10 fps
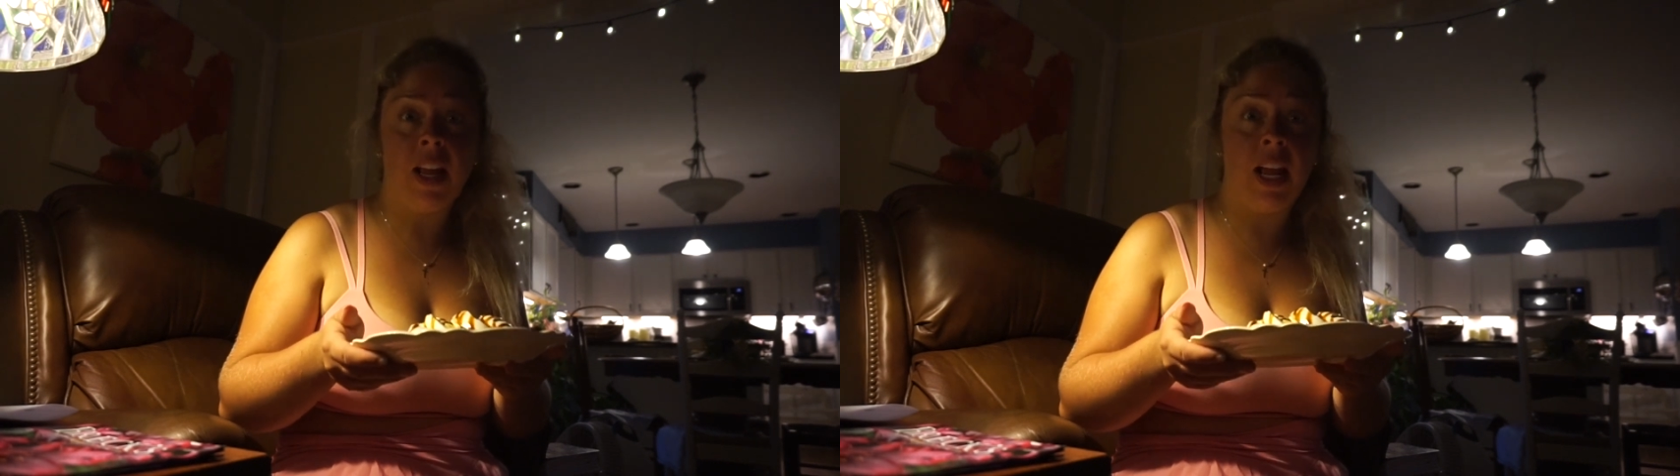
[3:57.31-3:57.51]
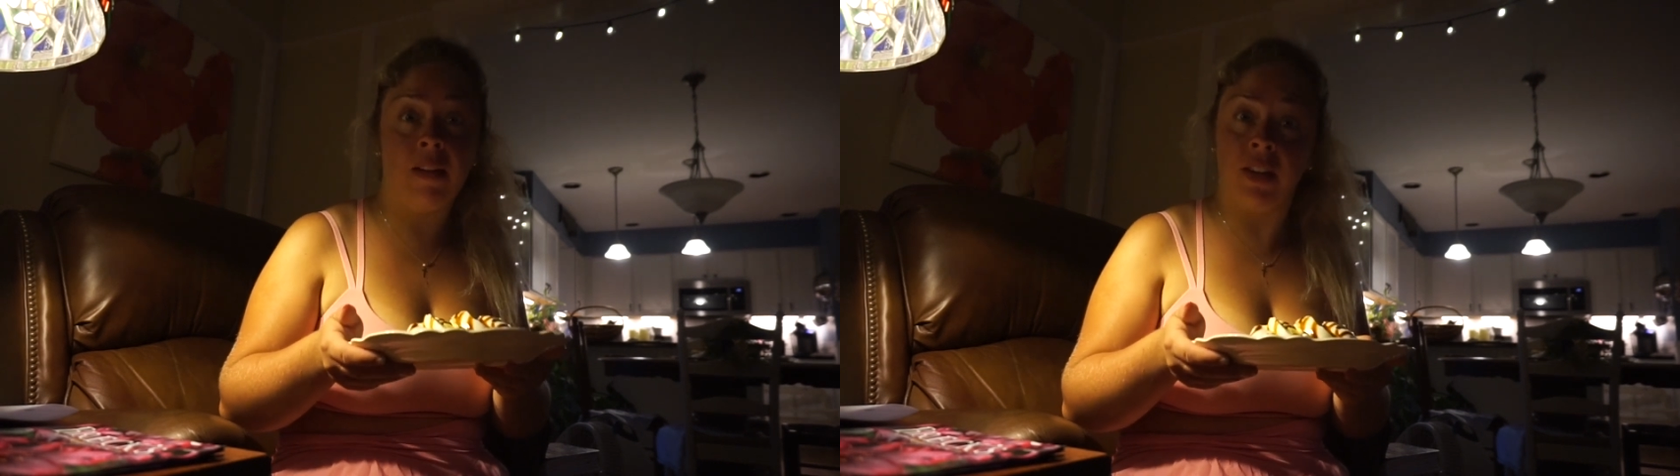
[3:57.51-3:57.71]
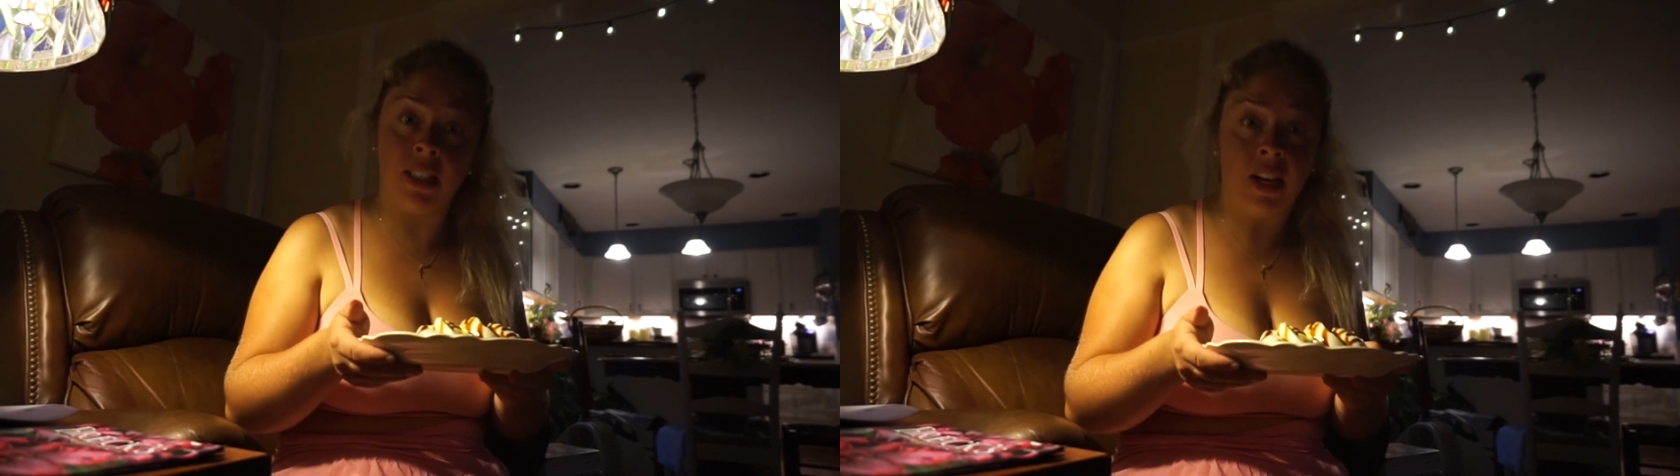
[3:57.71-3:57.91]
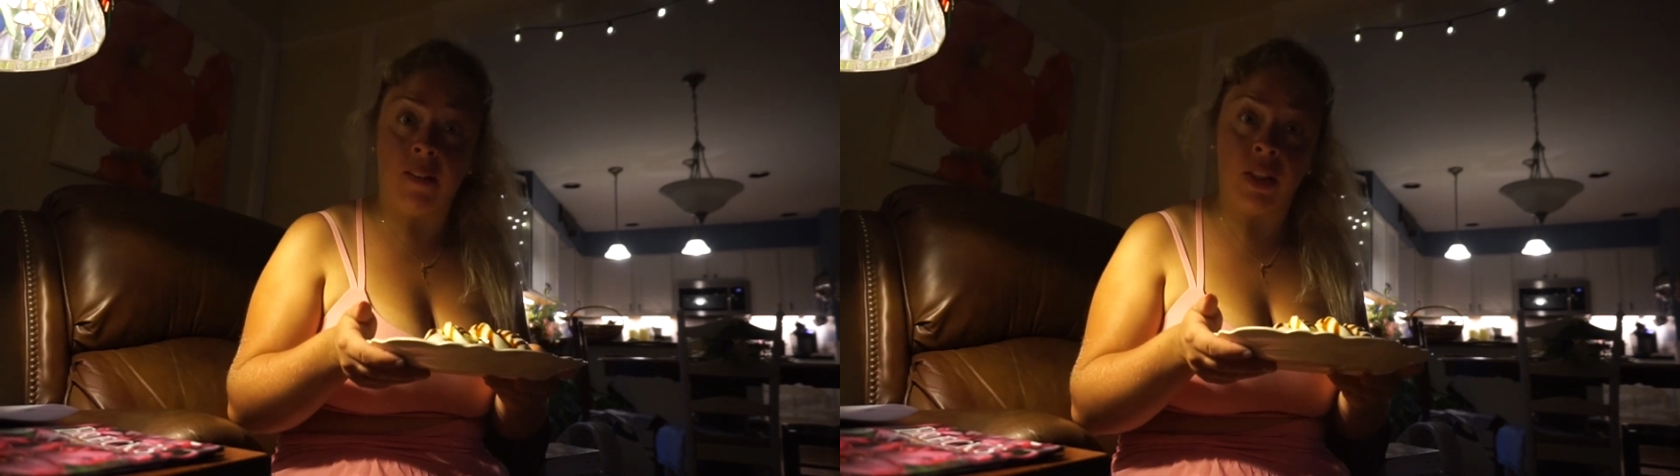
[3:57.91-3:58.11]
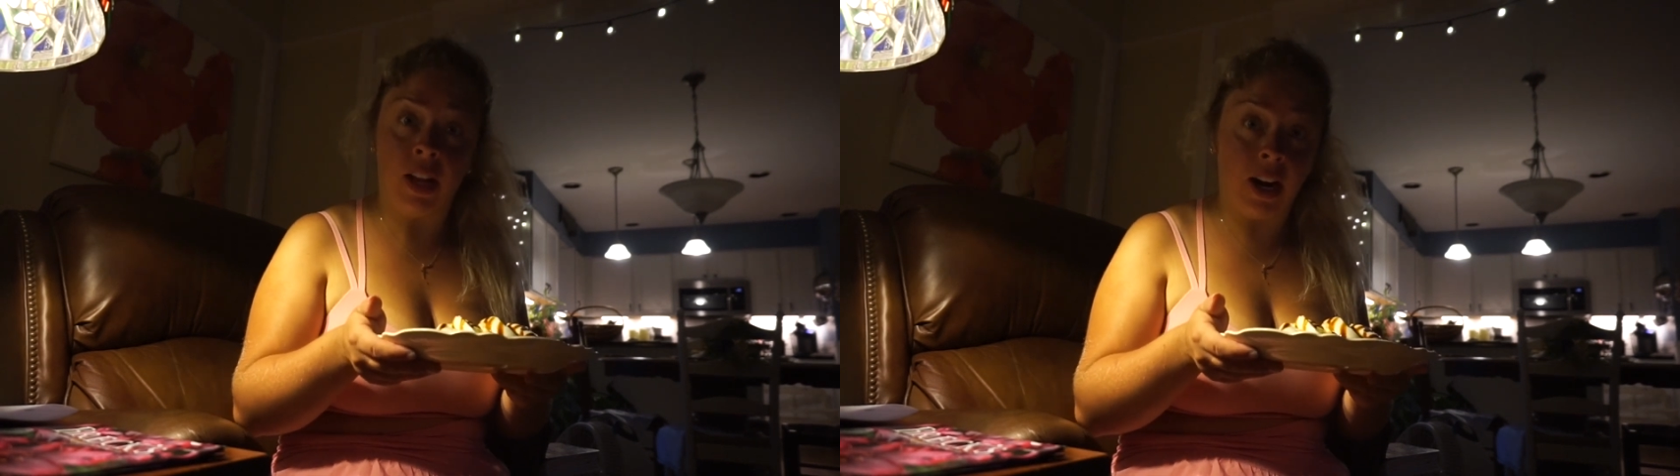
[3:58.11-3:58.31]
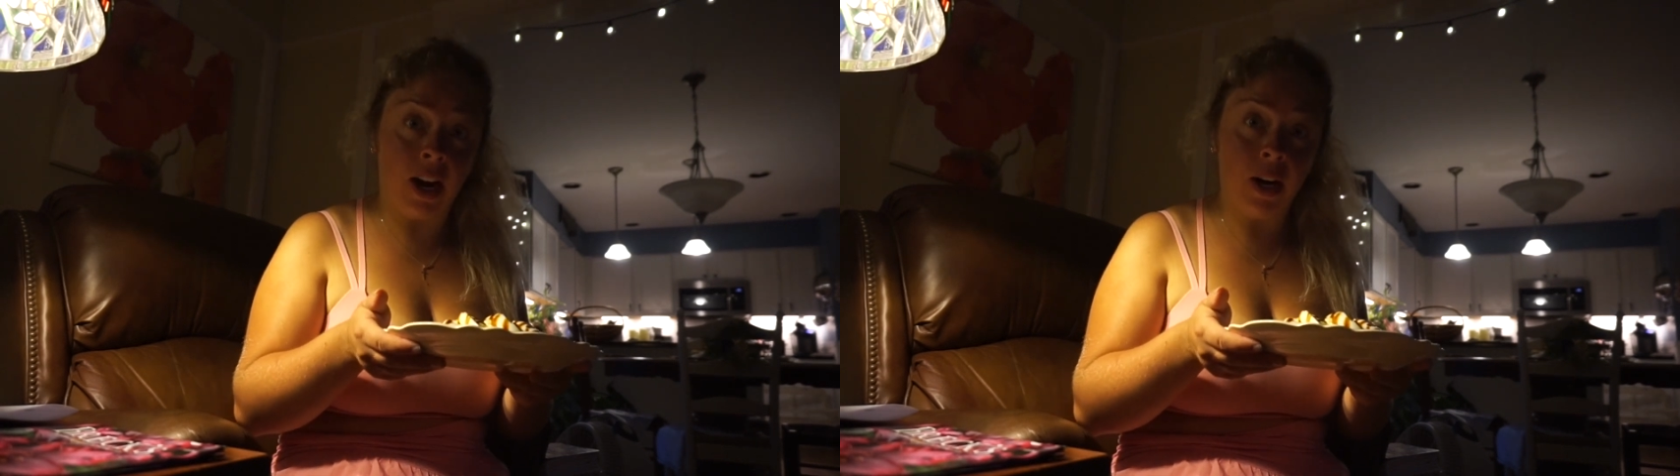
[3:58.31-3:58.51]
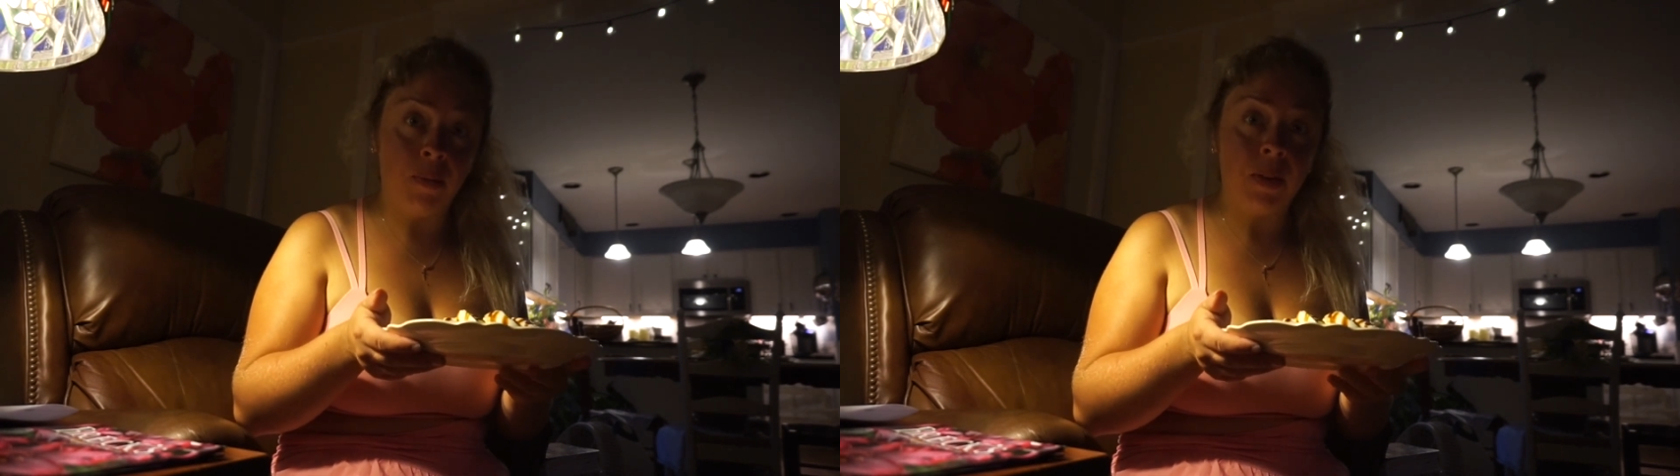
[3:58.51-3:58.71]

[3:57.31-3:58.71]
every day of the year.